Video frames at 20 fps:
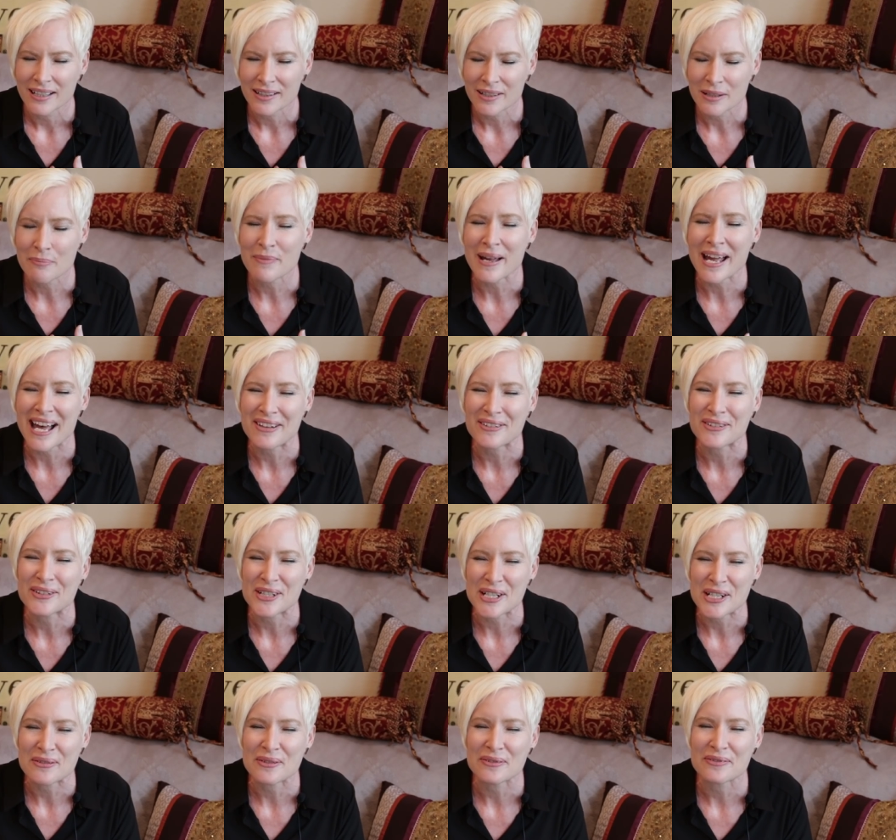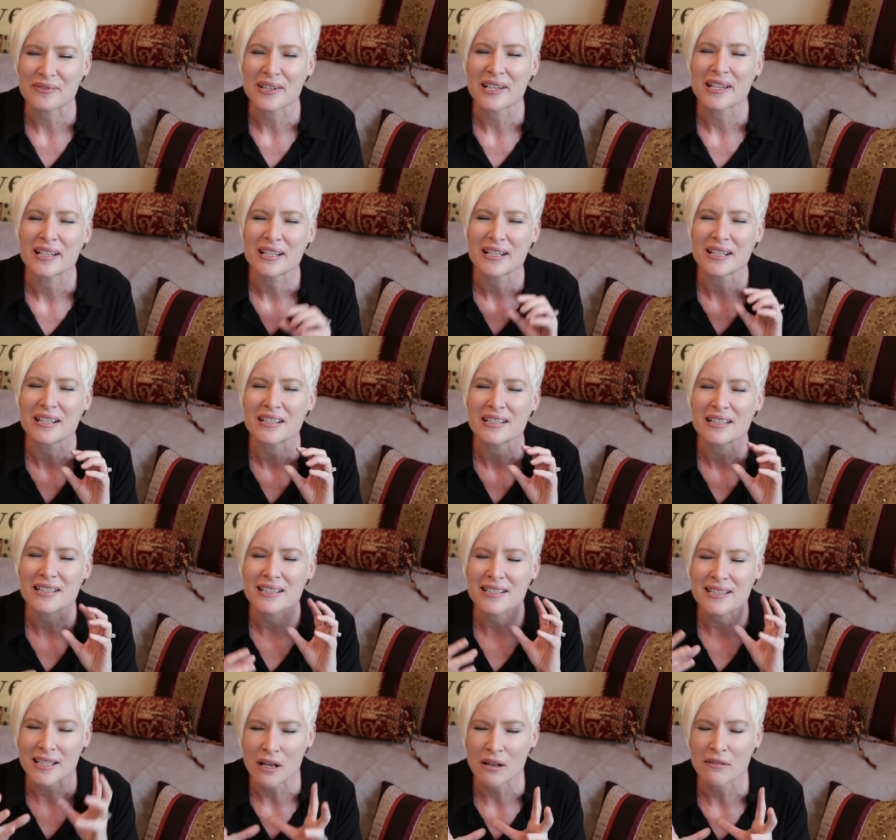the matter of
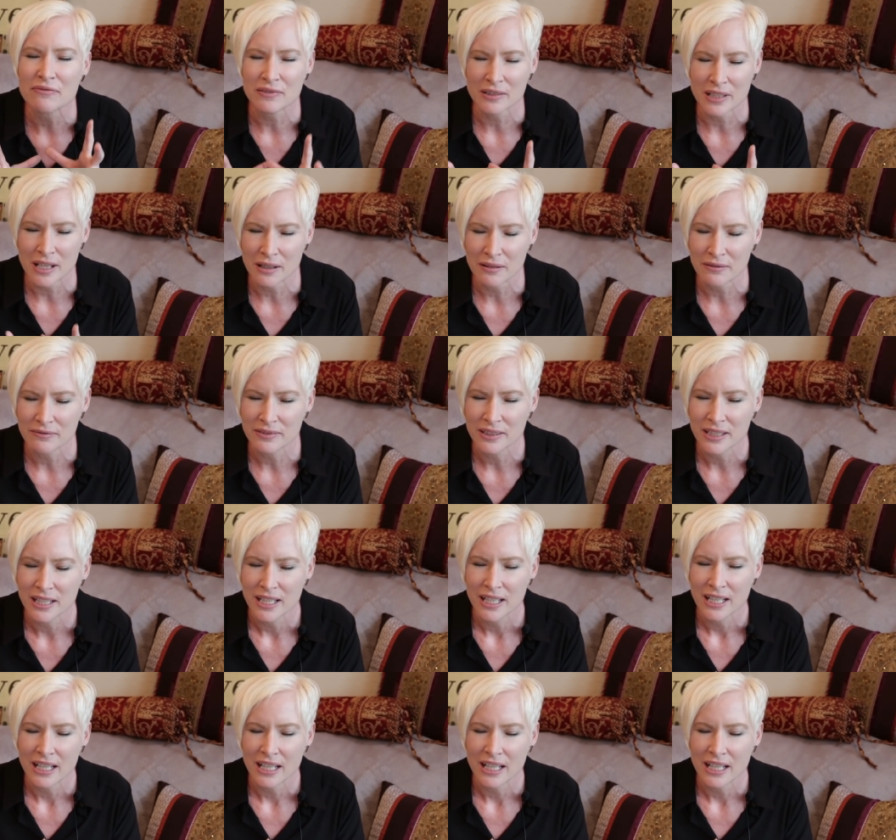self-love